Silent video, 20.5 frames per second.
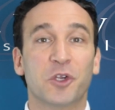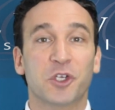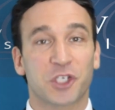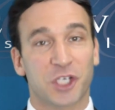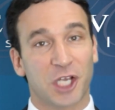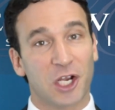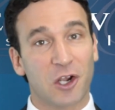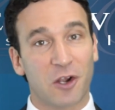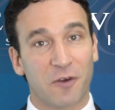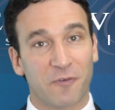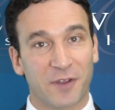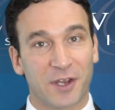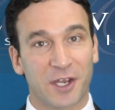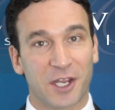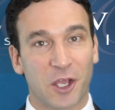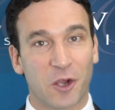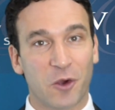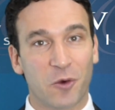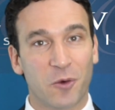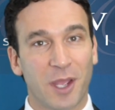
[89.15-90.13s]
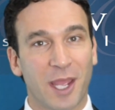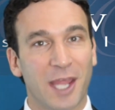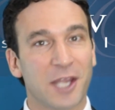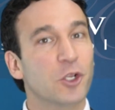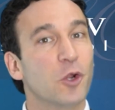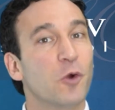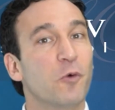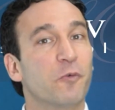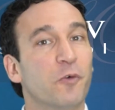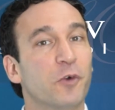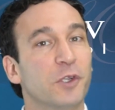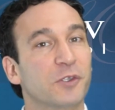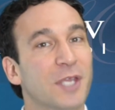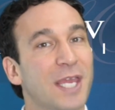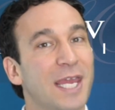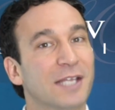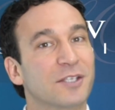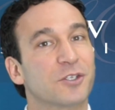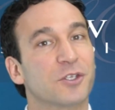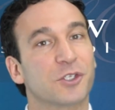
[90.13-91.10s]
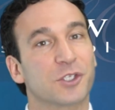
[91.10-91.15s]
share our video, and don't
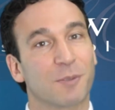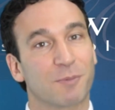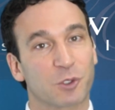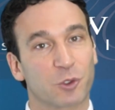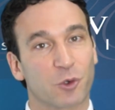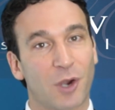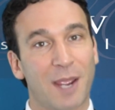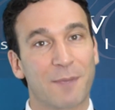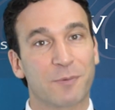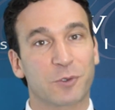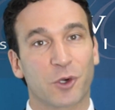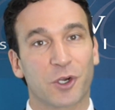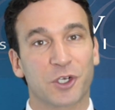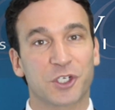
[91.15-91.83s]
forget to subscribe to our